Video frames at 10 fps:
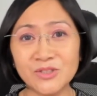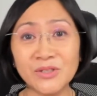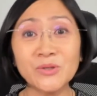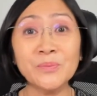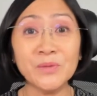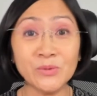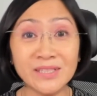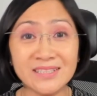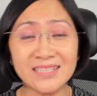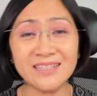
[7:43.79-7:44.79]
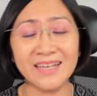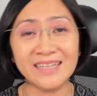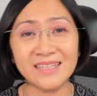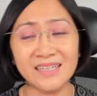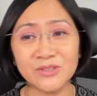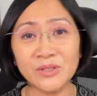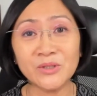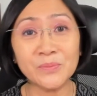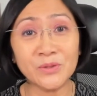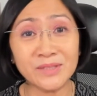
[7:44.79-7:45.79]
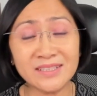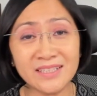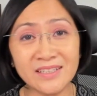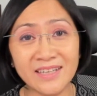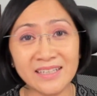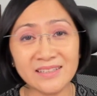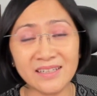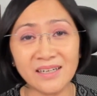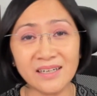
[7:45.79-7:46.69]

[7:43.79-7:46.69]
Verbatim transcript: to the community that to the community that